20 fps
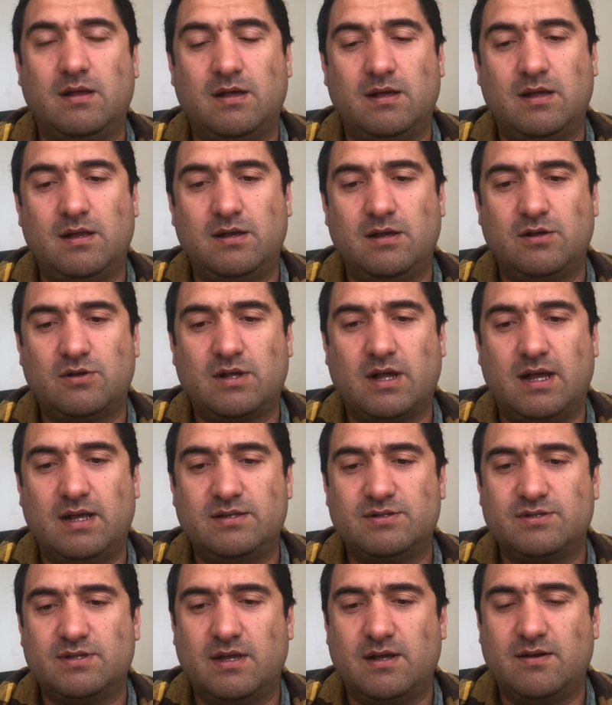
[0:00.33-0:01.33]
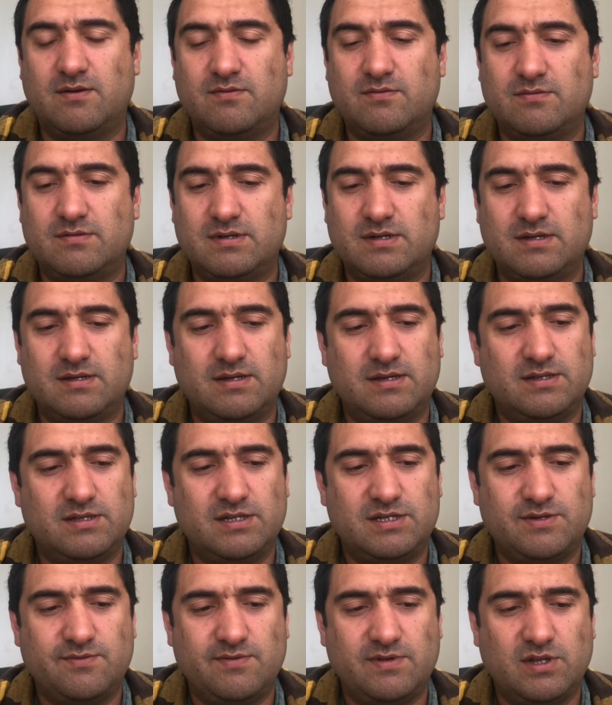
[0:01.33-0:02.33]
Hello guys, now in
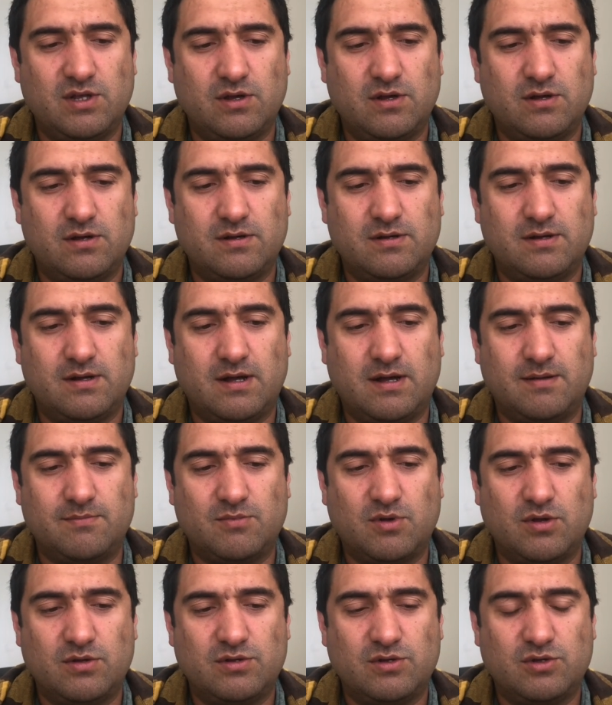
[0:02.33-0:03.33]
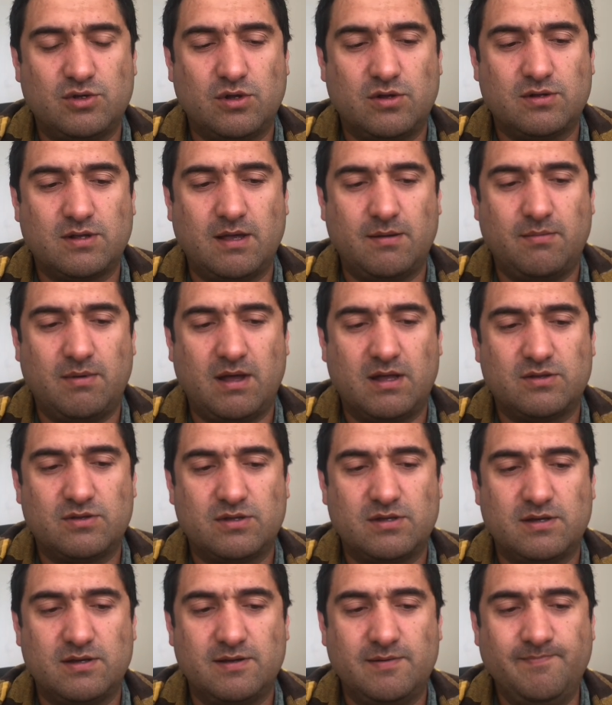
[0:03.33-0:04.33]
this video I'm going to talk about
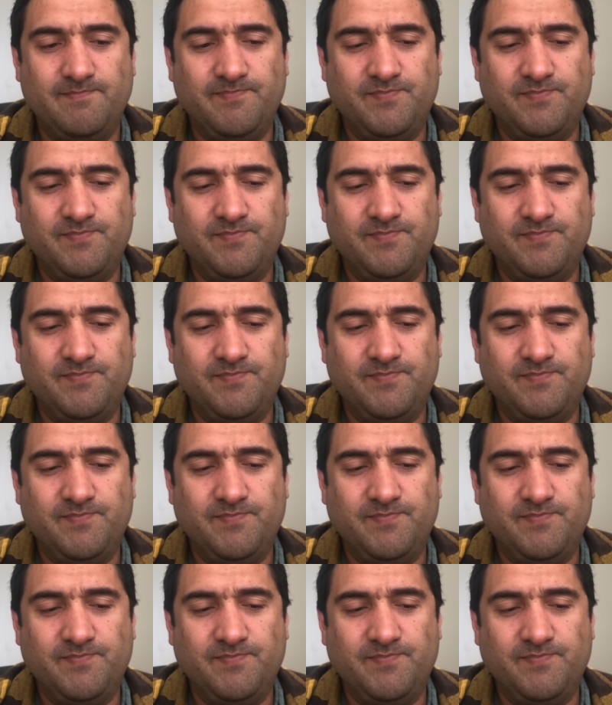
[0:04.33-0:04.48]
the